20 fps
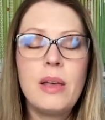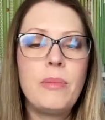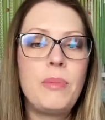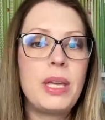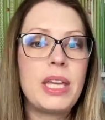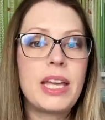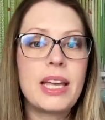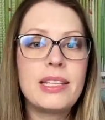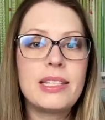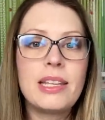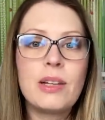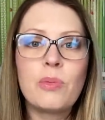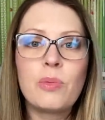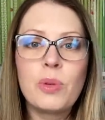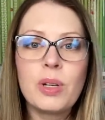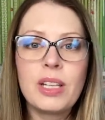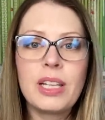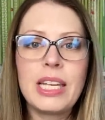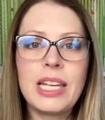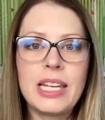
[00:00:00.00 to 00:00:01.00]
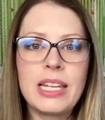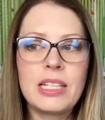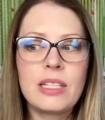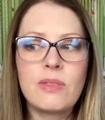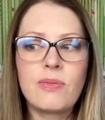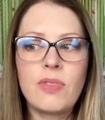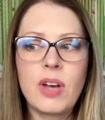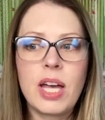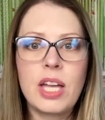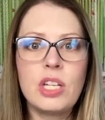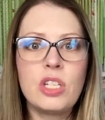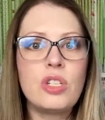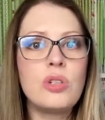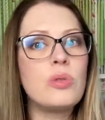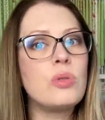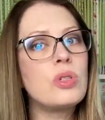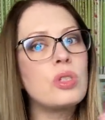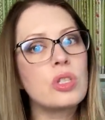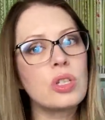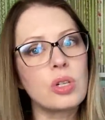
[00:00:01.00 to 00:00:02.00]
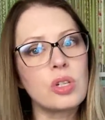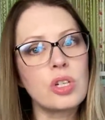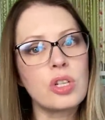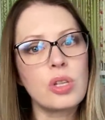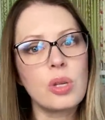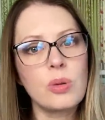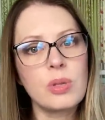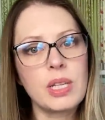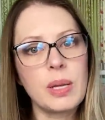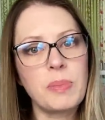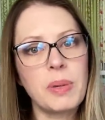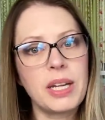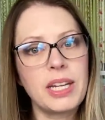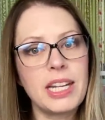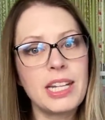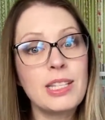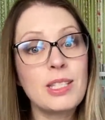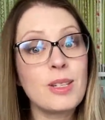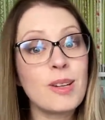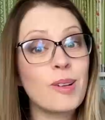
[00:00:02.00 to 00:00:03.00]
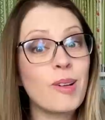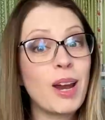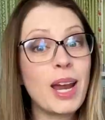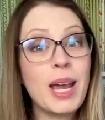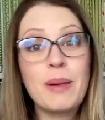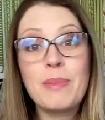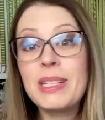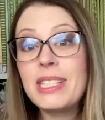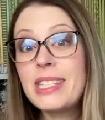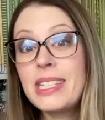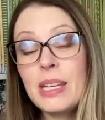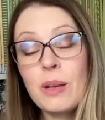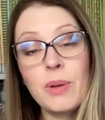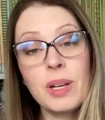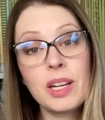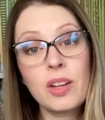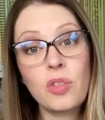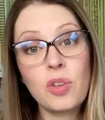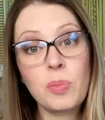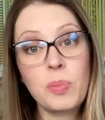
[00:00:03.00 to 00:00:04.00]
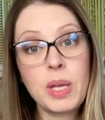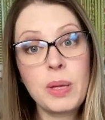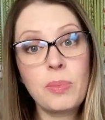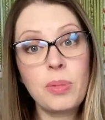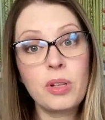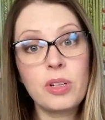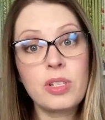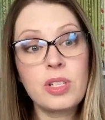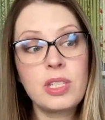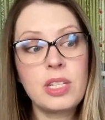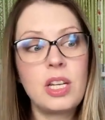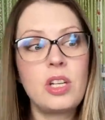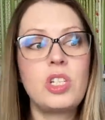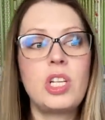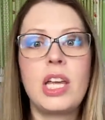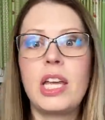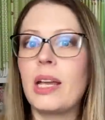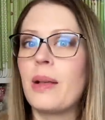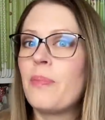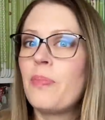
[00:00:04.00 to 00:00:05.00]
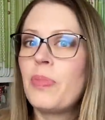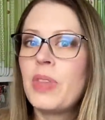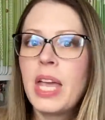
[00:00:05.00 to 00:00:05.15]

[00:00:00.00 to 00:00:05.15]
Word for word: because it really is fun to search those up on Instagram and see what other people are stitching